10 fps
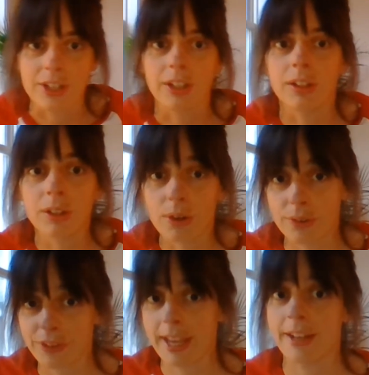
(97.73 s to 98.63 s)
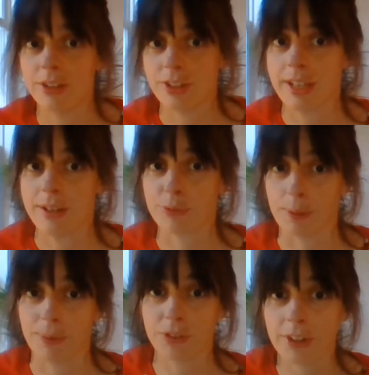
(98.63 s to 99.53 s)
a lot of the energy
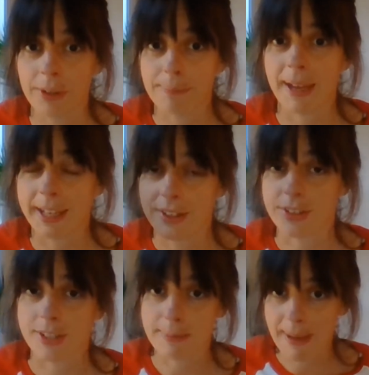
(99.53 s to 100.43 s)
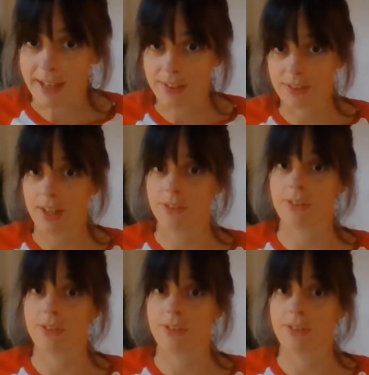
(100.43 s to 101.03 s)
from the sun back into space, and